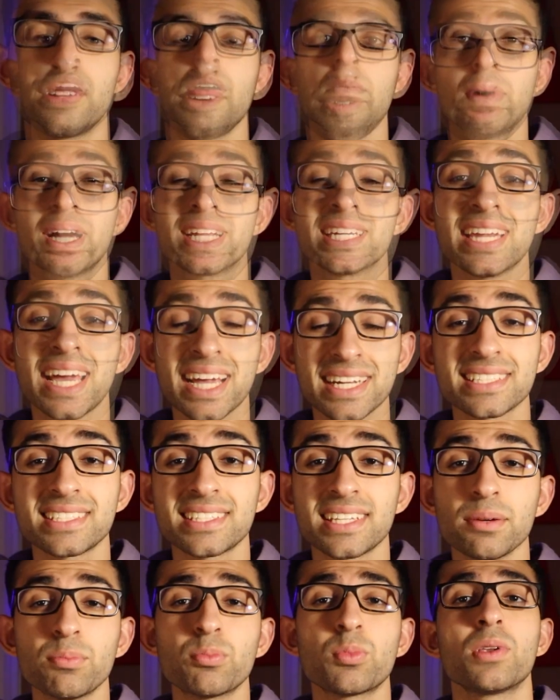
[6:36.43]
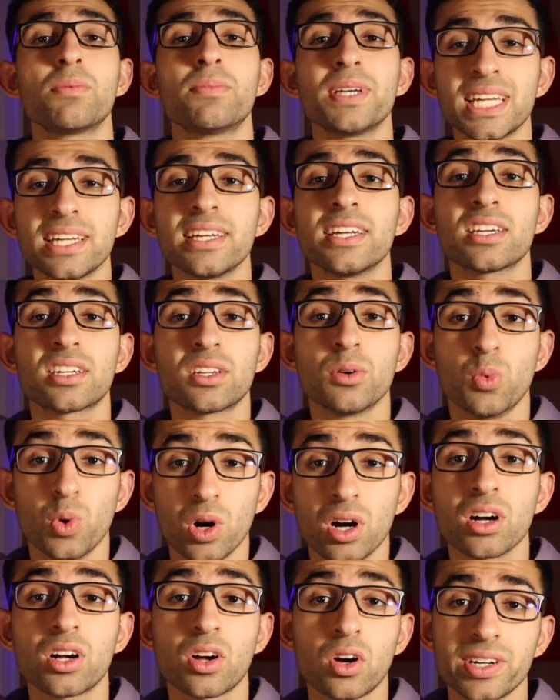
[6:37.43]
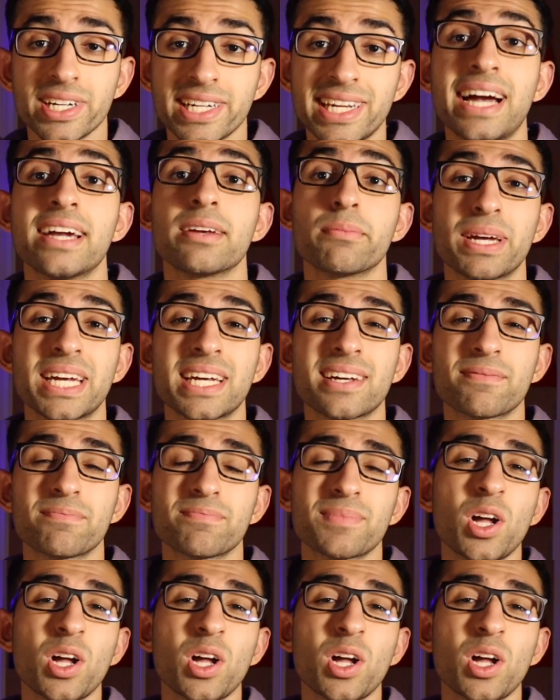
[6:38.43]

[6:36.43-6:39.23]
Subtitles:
My next tip will be to work on timing.